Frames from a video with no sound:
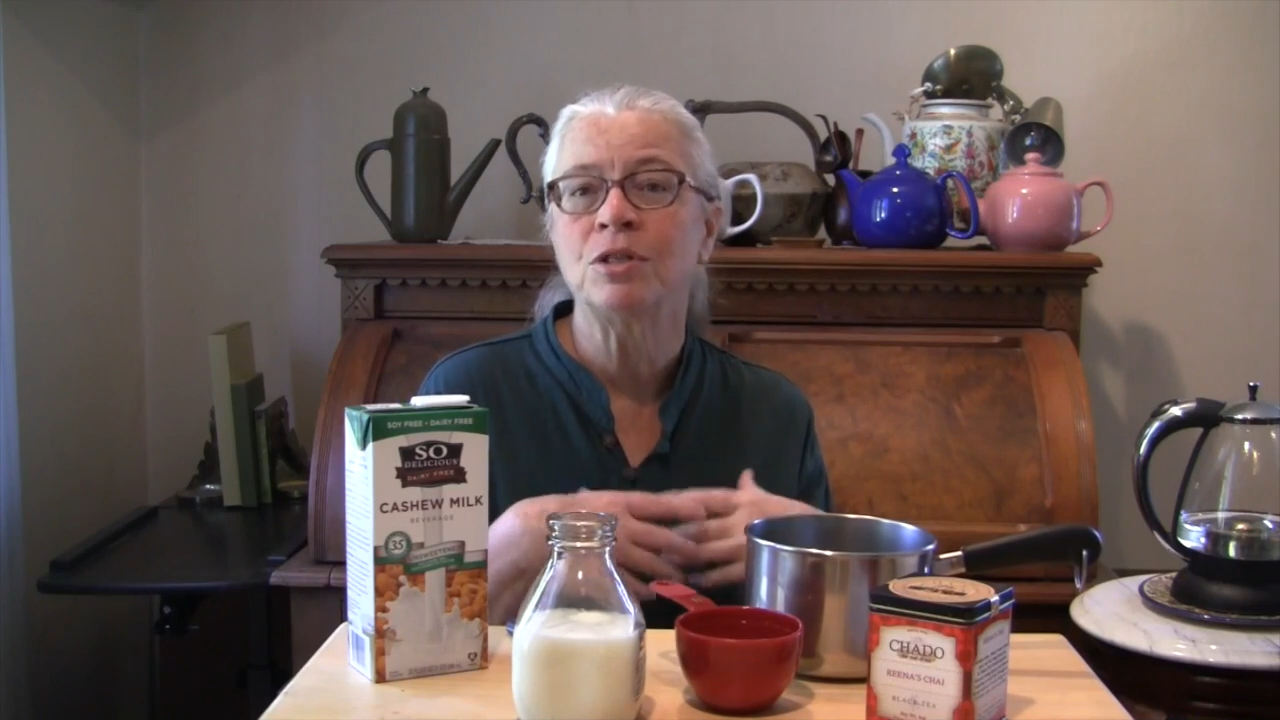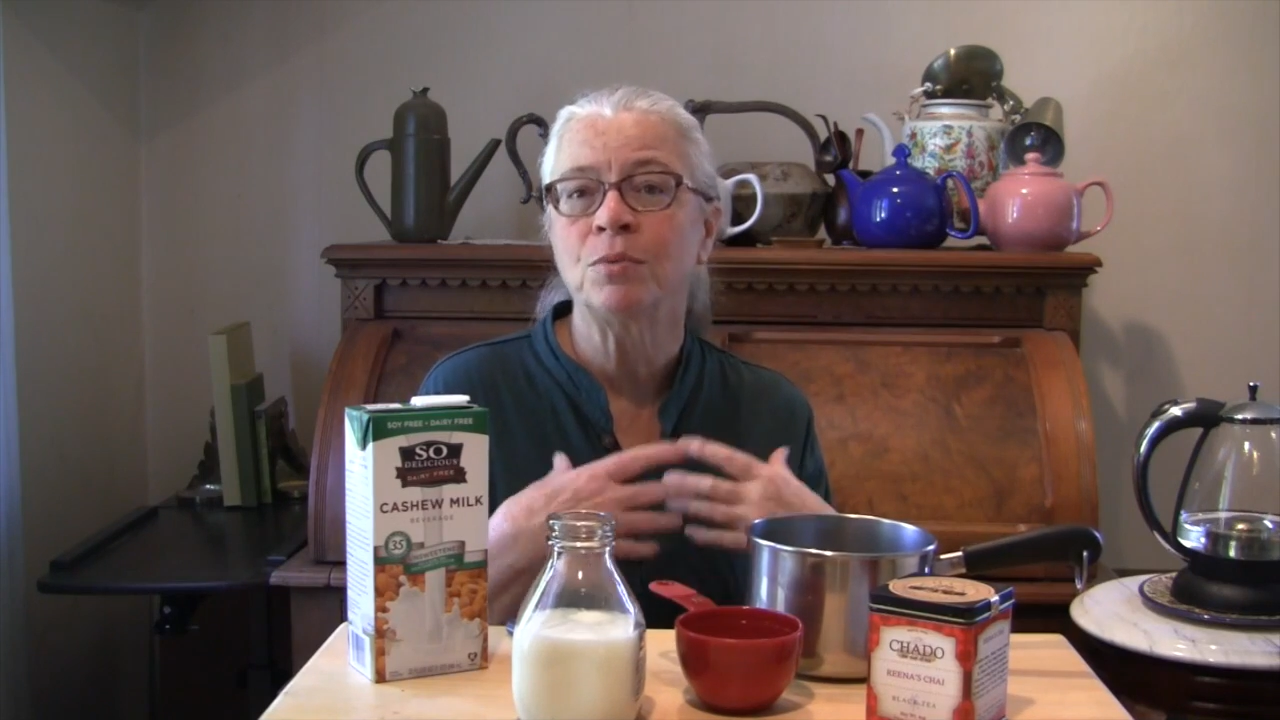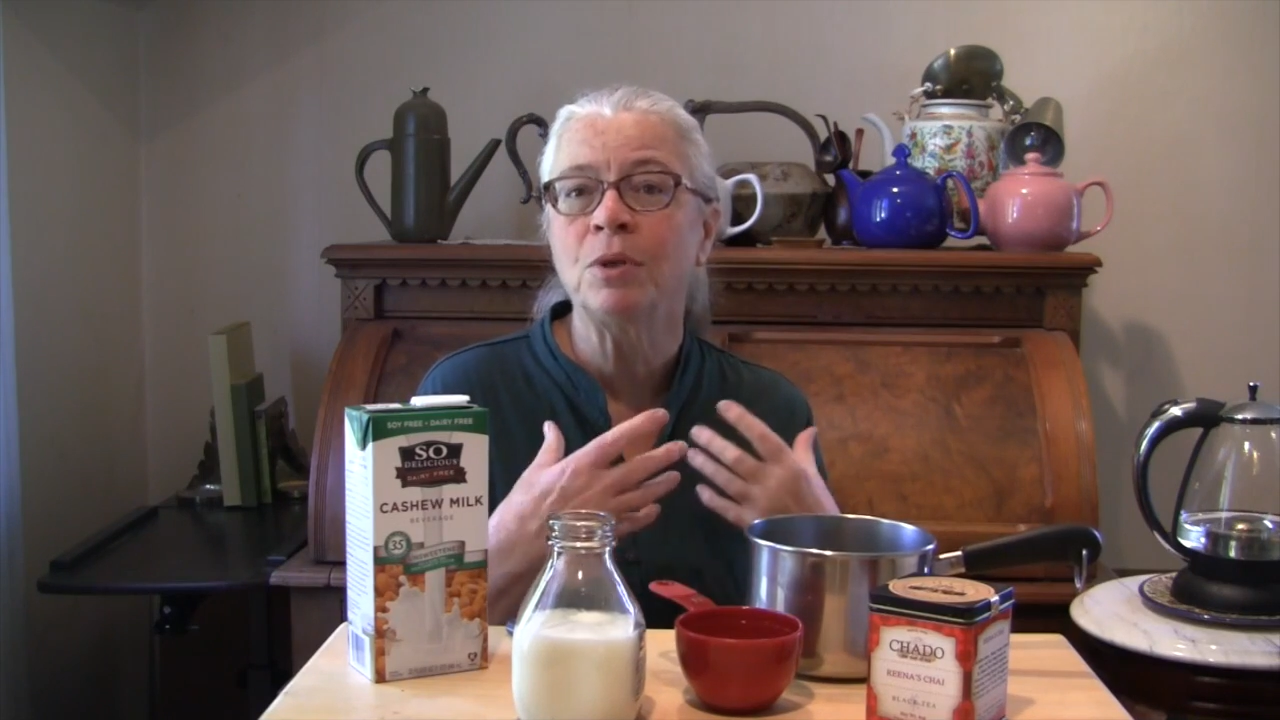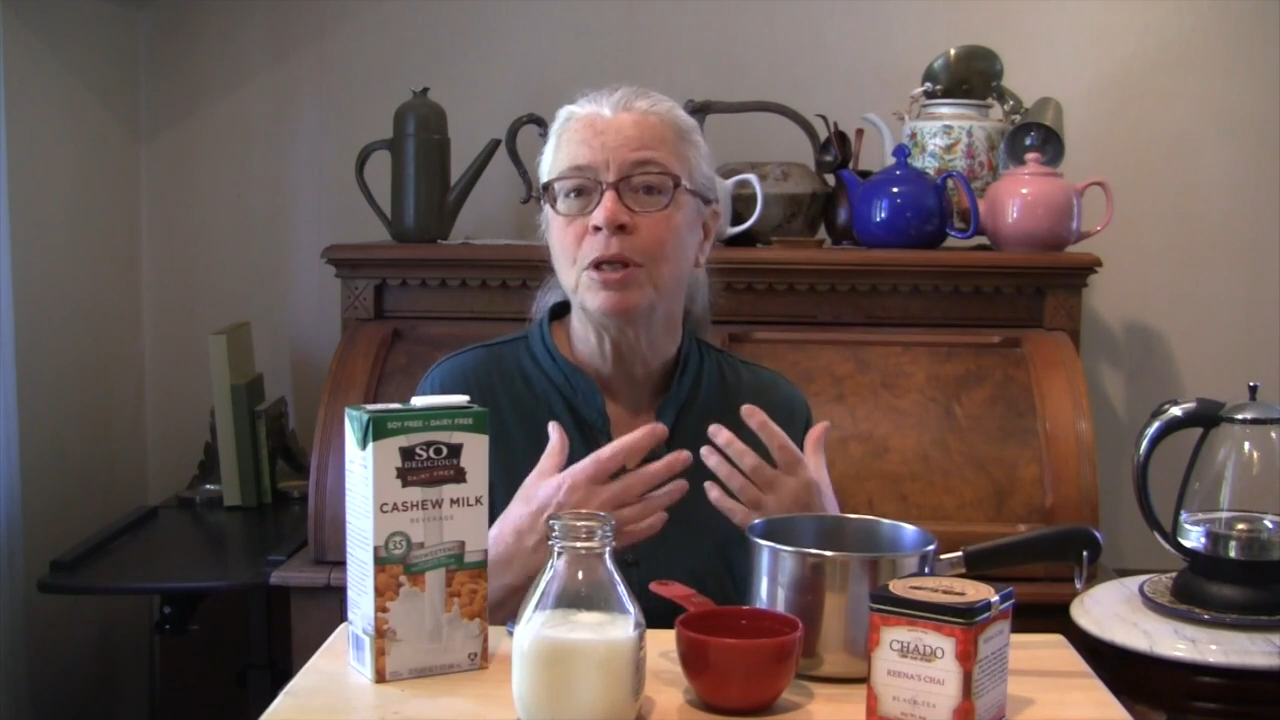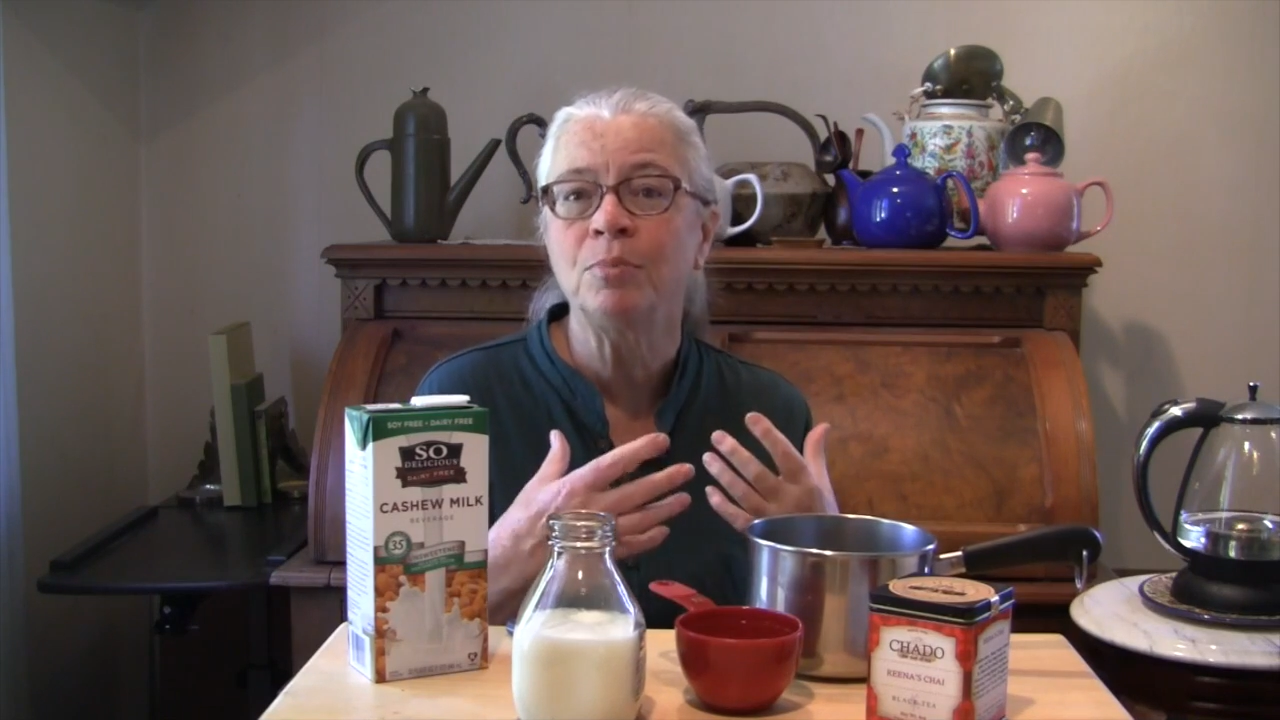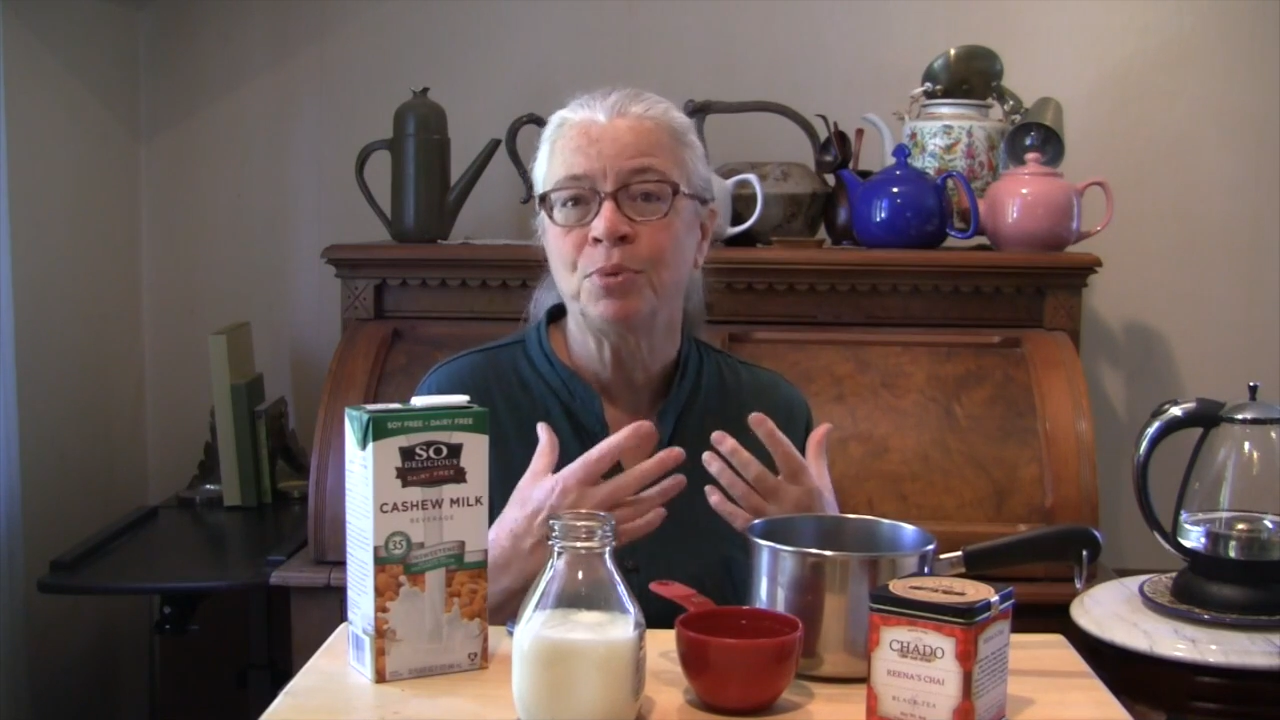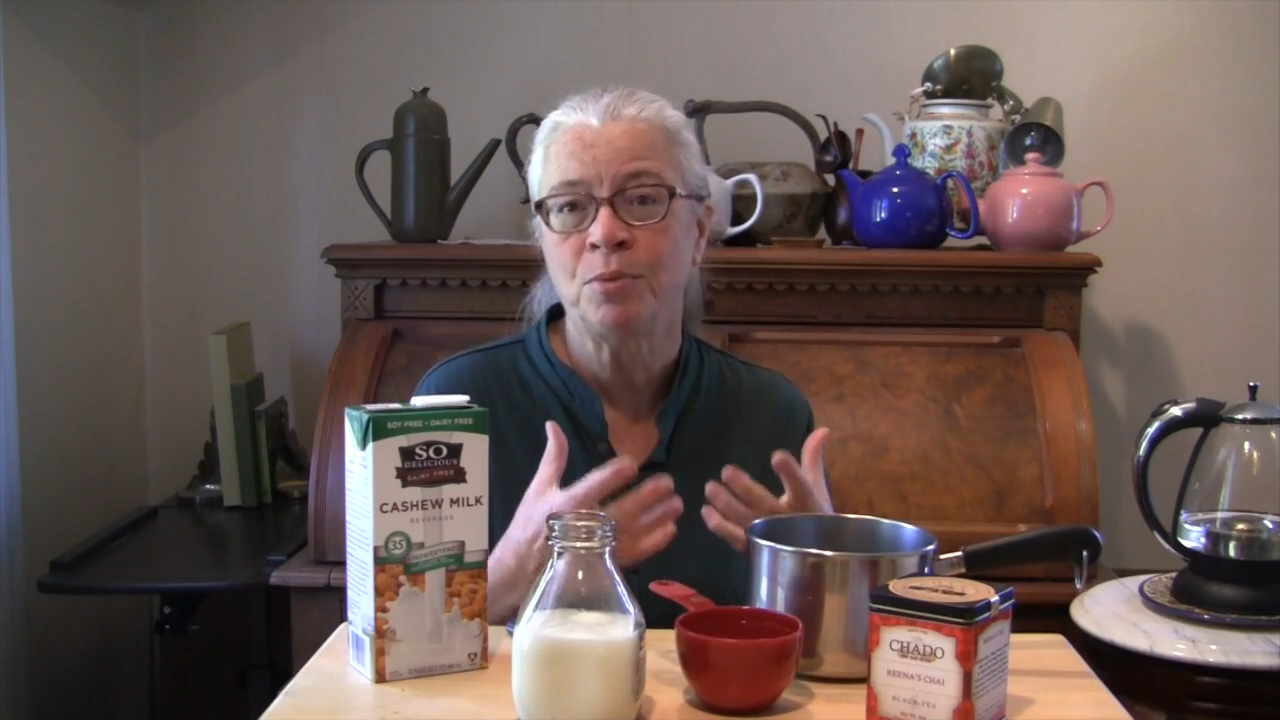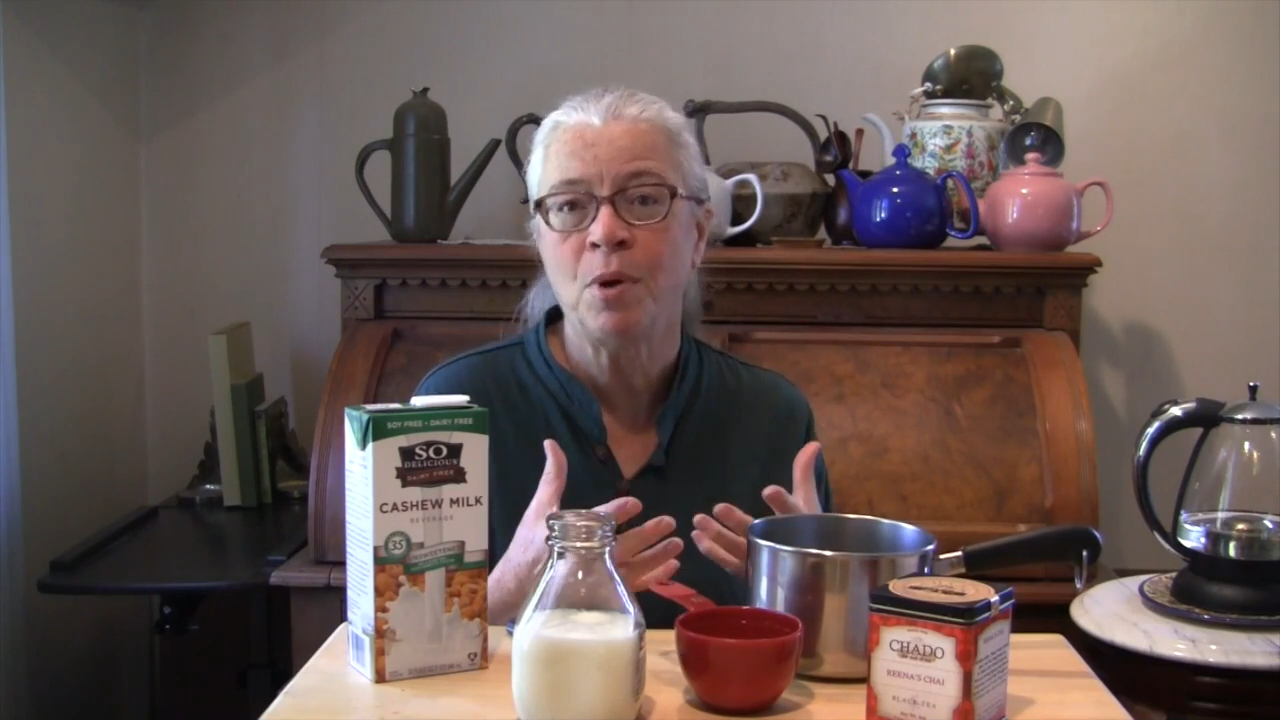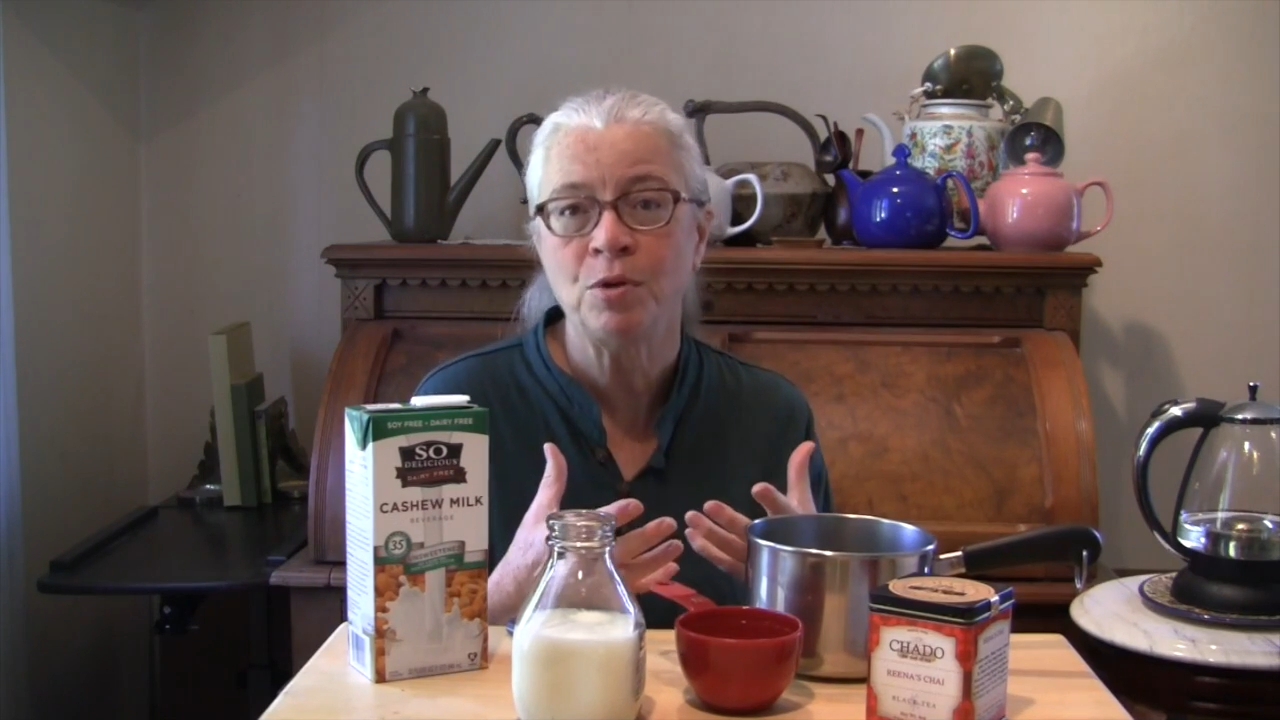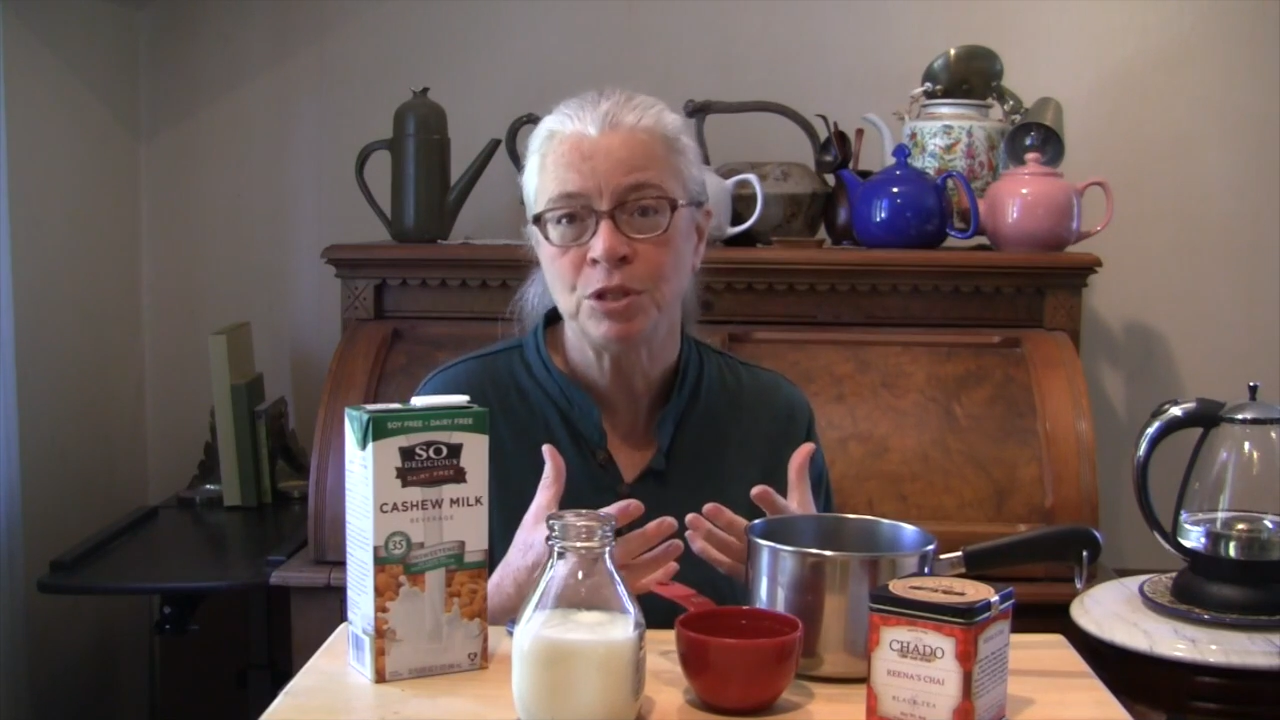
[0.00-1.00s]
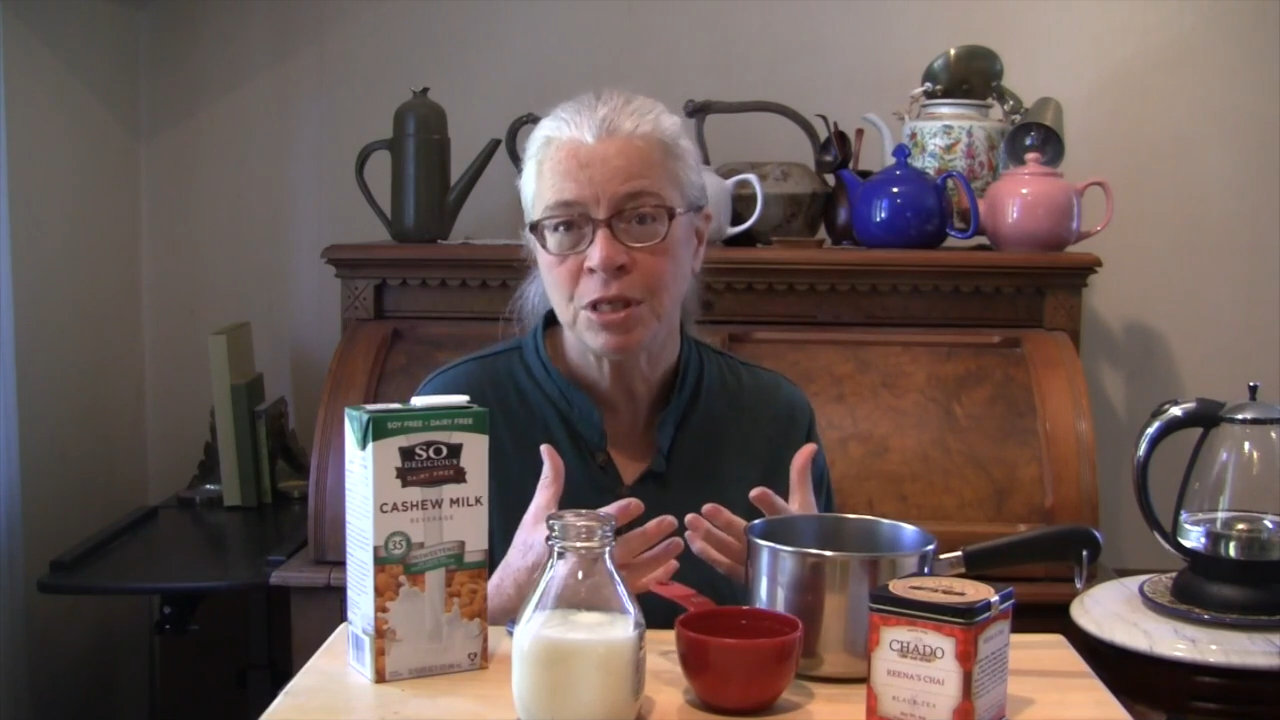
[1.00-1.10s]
to really promote